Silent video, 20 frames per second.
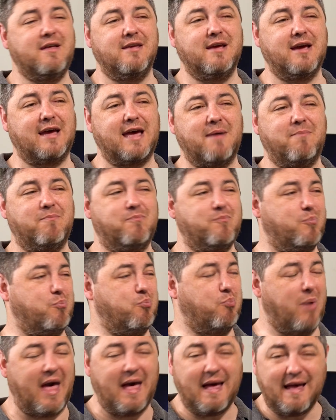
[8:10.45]
you get
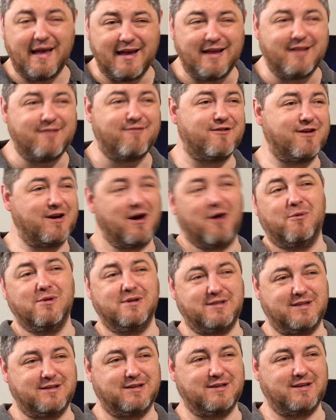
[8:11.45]
paid for going
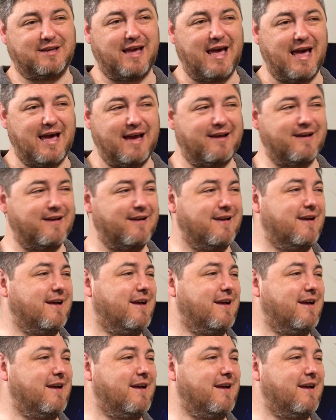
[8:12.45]
to the gig,